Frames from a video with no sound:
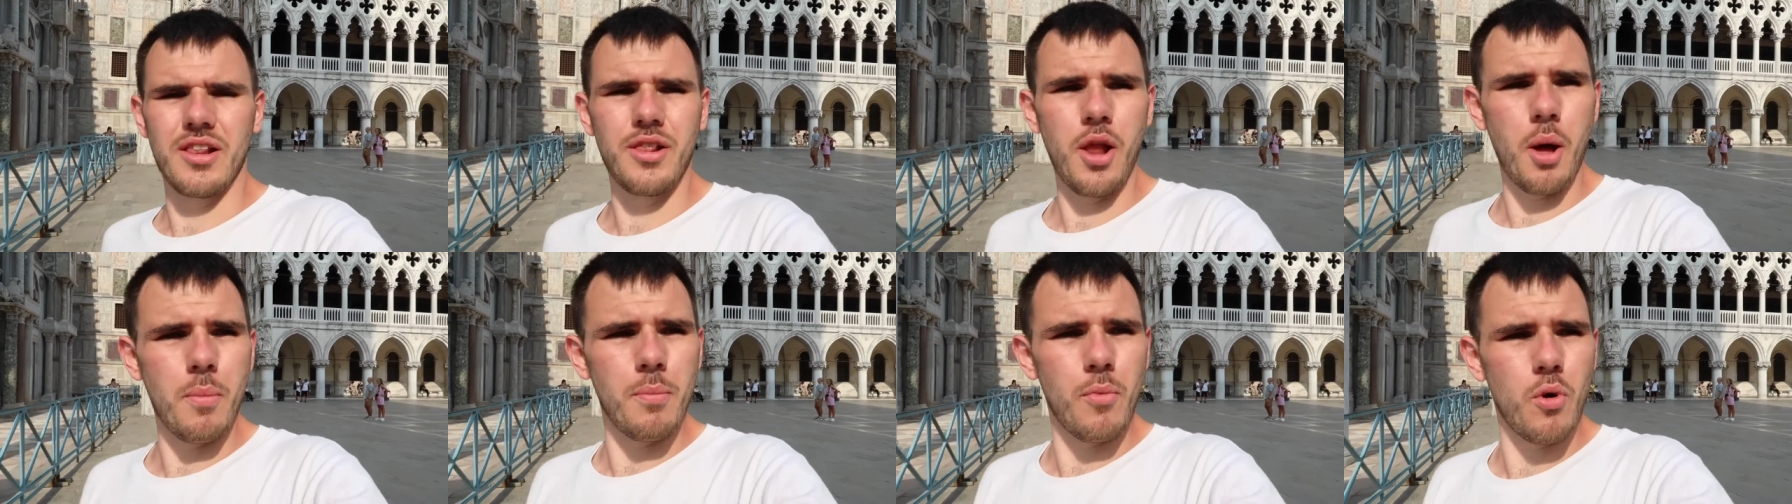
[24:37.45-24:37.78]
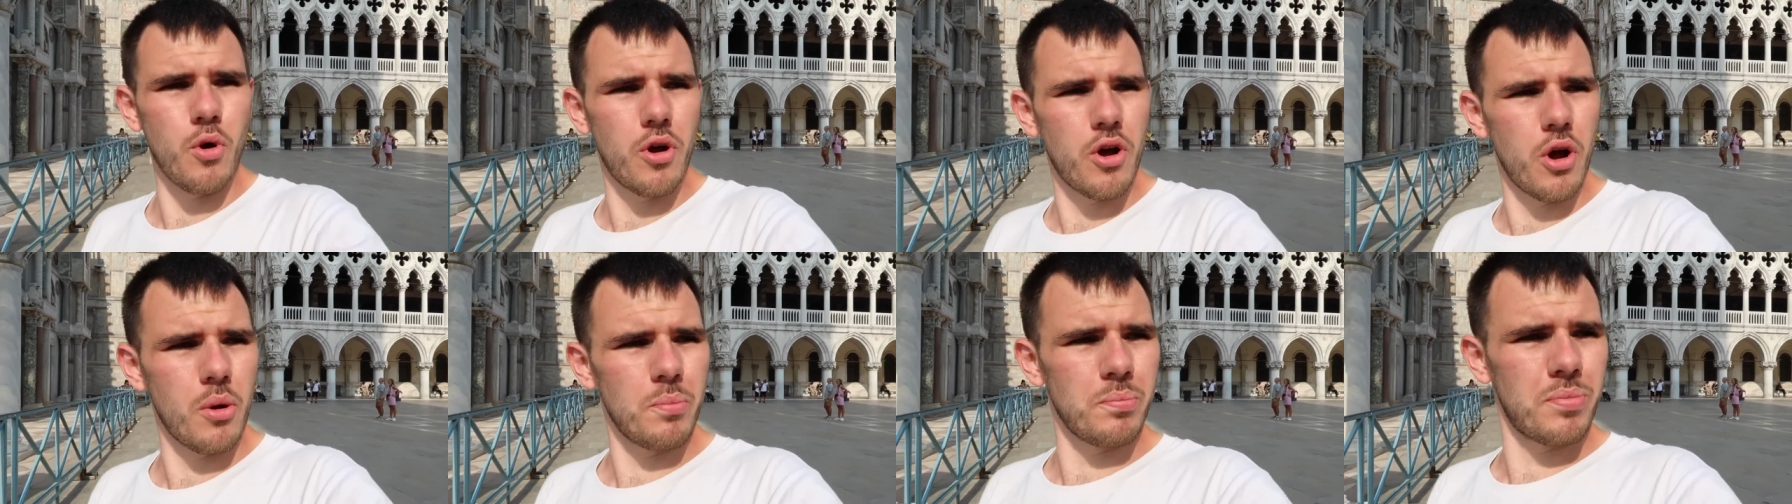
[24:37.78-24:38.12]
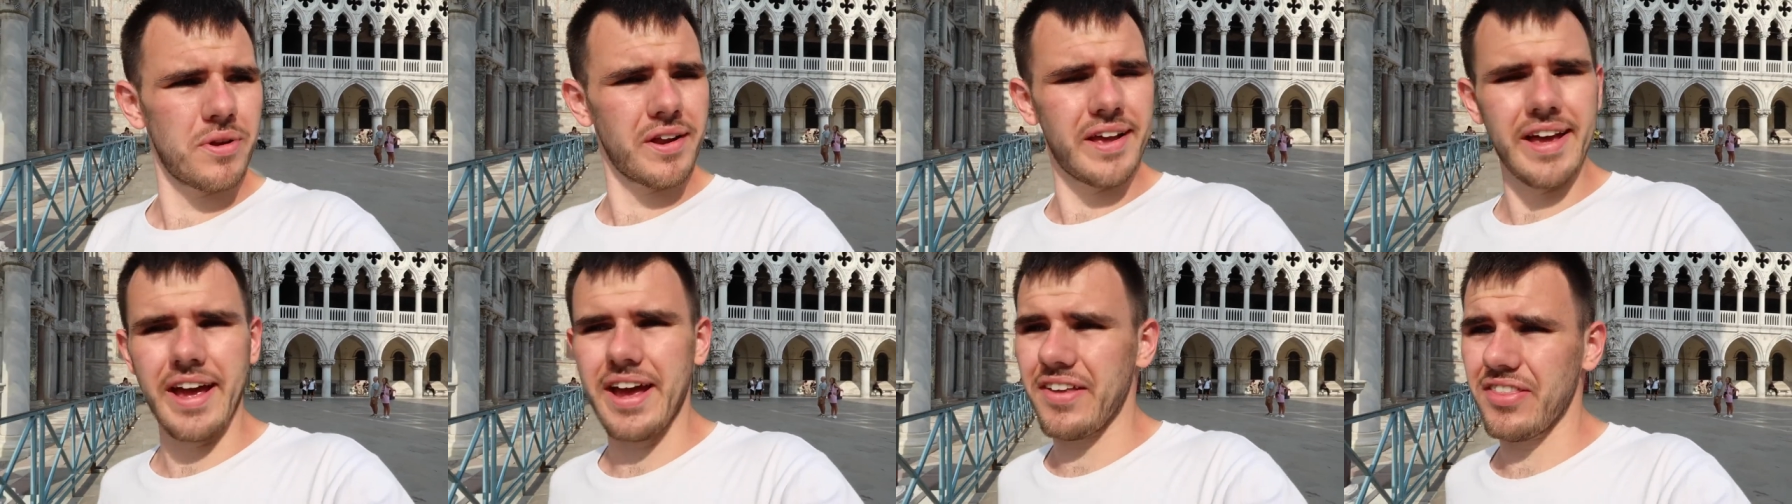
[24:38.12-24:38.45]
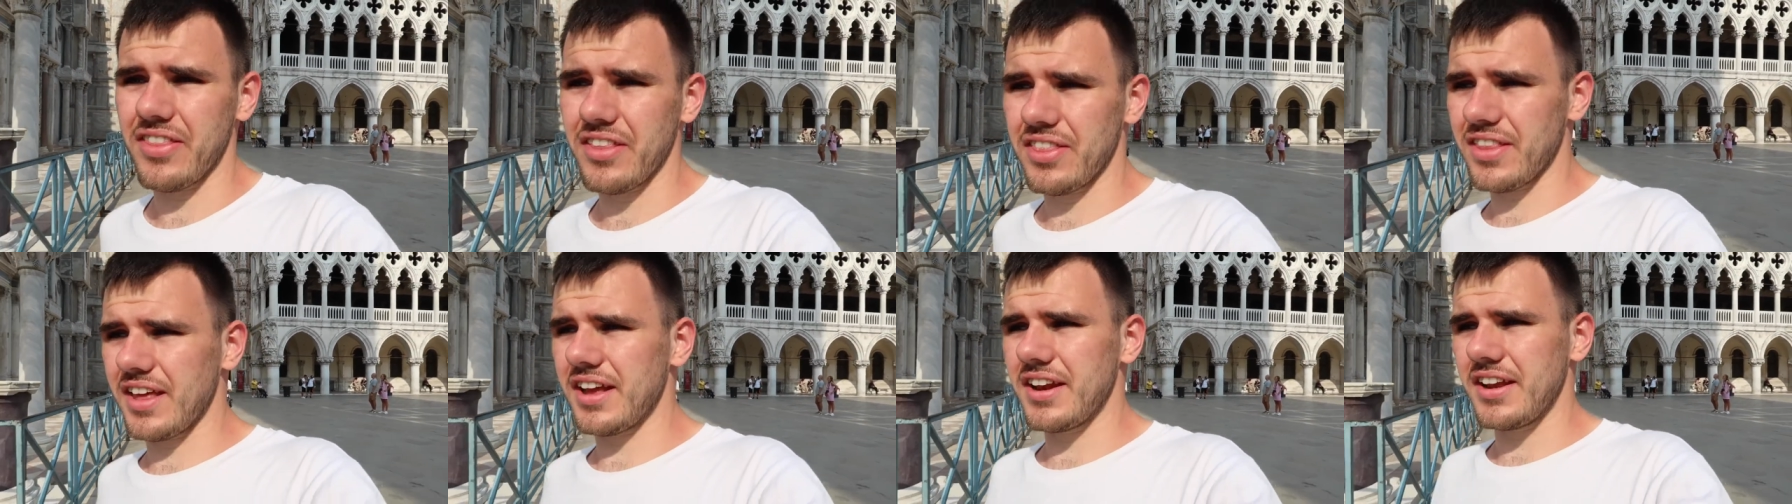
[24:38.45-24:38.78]
lot more complicated
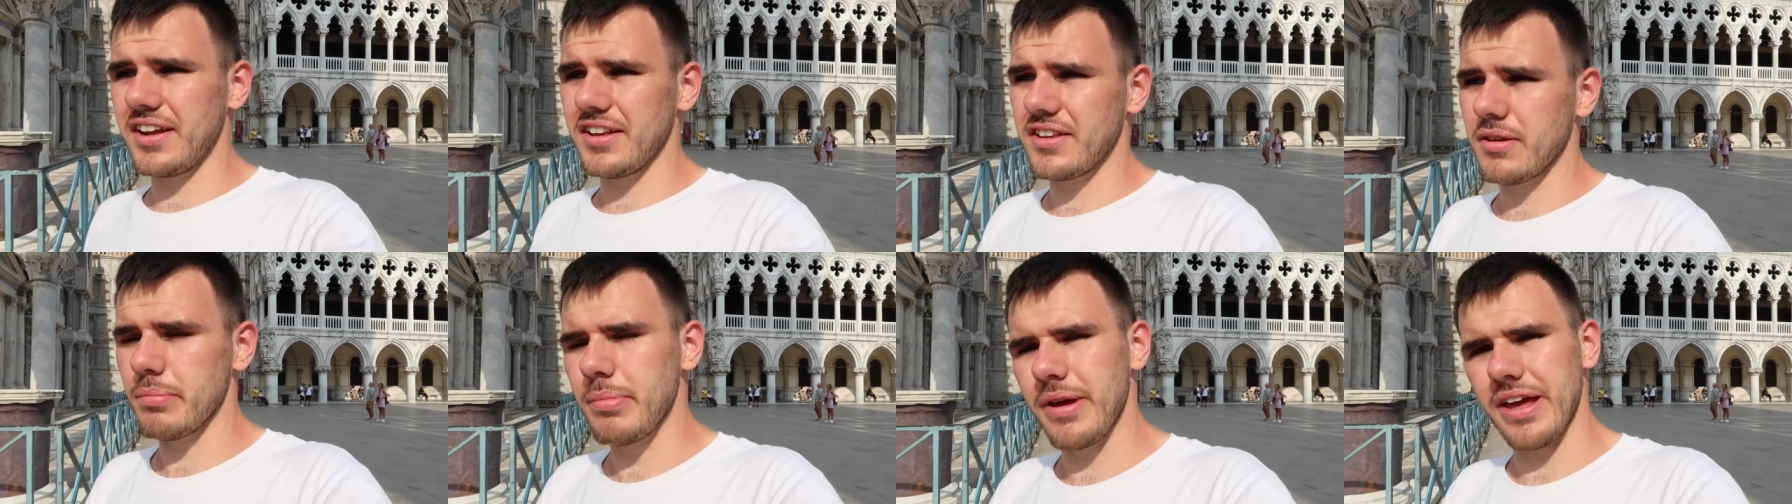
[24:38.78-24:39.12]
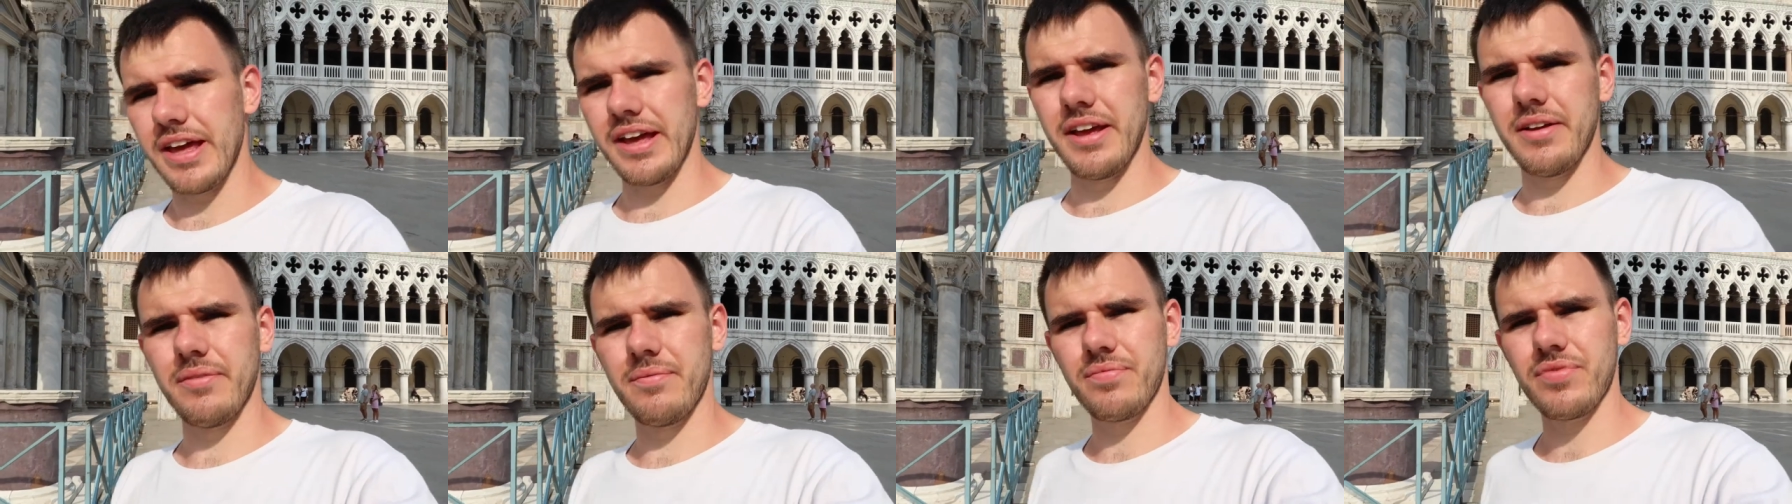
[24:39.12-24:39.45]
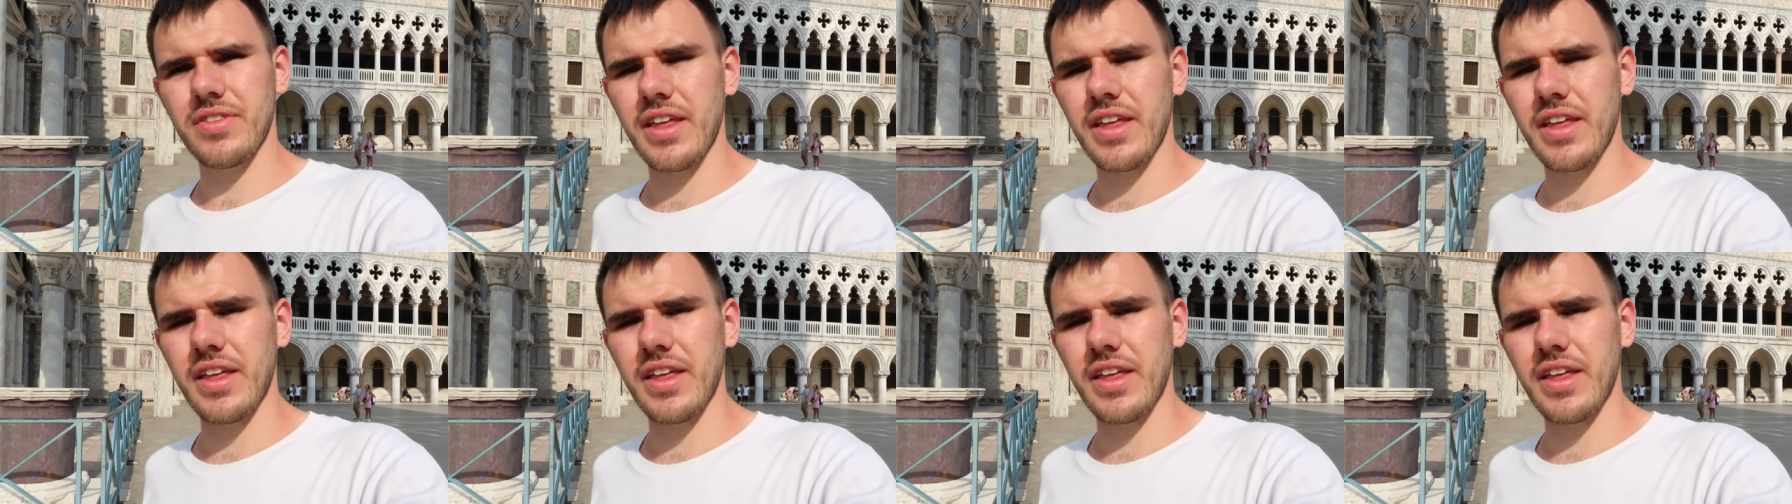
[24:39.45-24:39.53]
than they need to be.